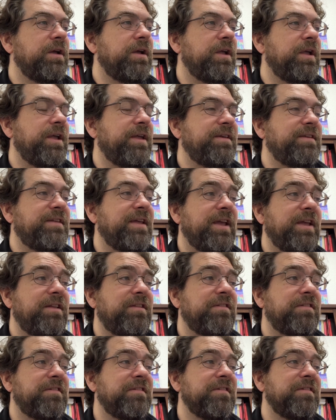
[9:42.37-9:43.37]
it
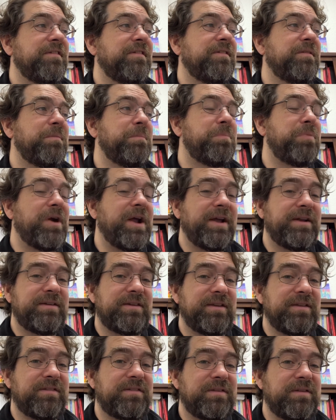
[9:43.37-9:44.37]
takes
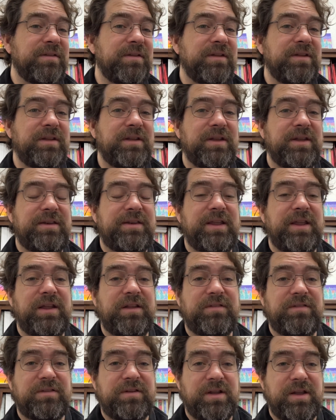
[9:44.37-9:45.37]
practice. It
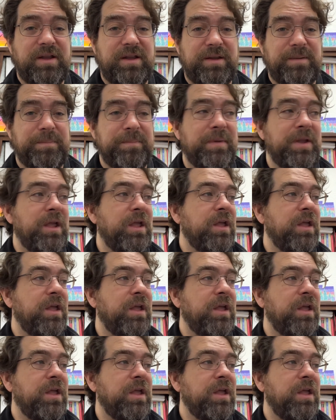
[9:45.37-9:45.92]
takes time.